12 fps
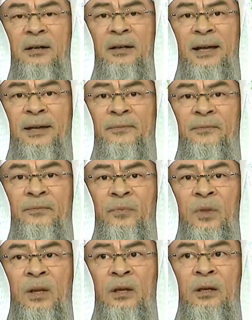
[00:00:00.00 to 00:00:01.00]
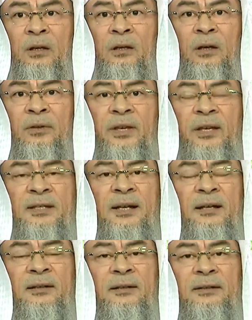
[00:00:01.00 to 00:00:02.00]
are like. These
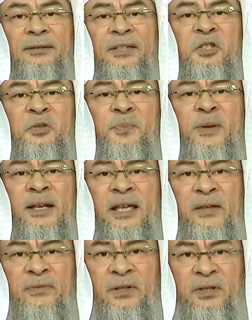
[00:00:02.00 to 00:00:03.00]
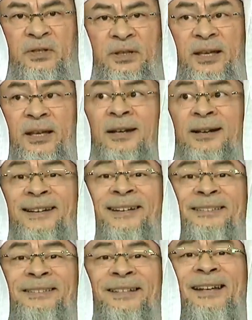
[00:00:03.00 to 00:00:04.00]
are disbelievers. They're
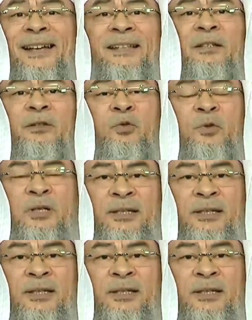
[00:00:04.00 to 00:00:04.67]
not related to